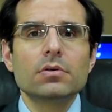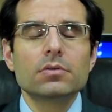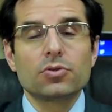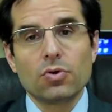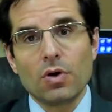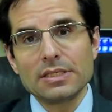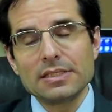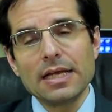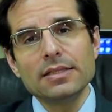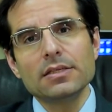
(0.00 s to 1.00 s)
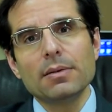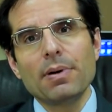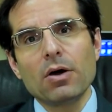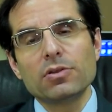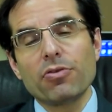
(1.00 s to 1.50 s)
the Torah stated
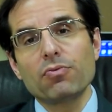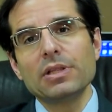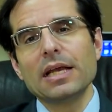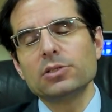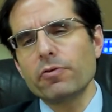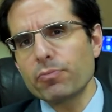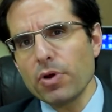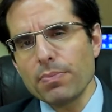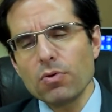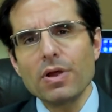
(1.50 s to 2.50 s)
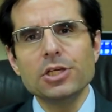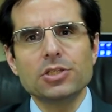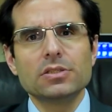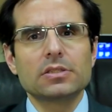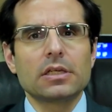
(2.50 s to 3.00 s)
about the three days of
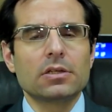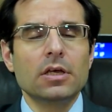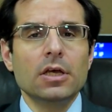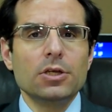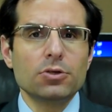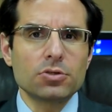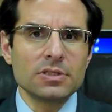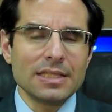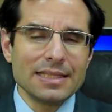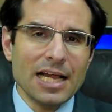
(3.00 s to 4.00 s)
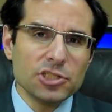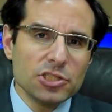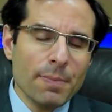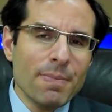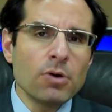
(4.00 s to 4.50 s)
preparations, and you shouldn't touch
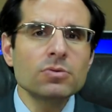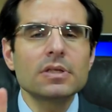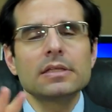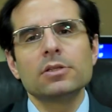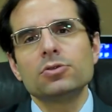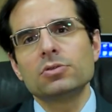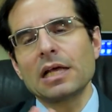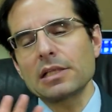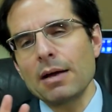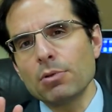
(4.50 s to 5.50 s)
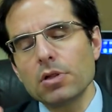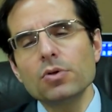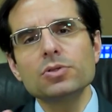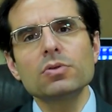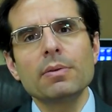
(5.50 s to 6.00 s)
the mountain, and you should not come
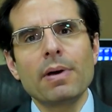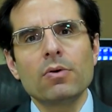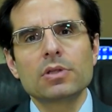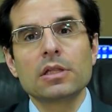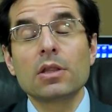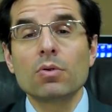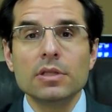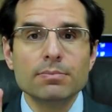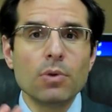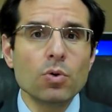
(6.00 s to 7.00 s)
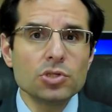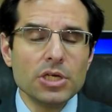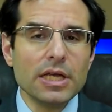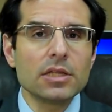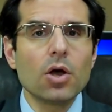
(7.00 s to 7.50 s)
close to the mountain, and only
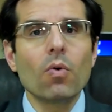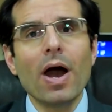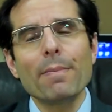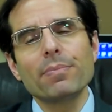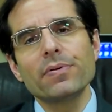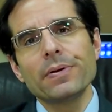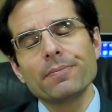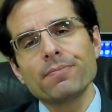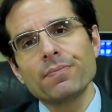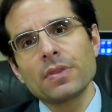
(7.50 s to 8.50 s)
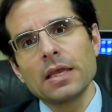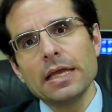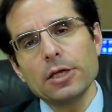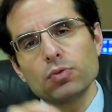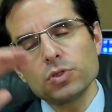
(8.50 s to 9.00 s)
Moshe can go up.
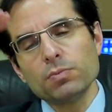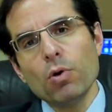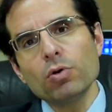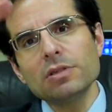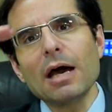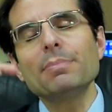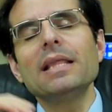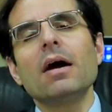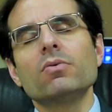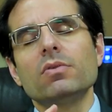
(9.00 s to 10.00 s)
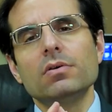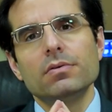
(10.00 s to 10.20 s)
It was more top down.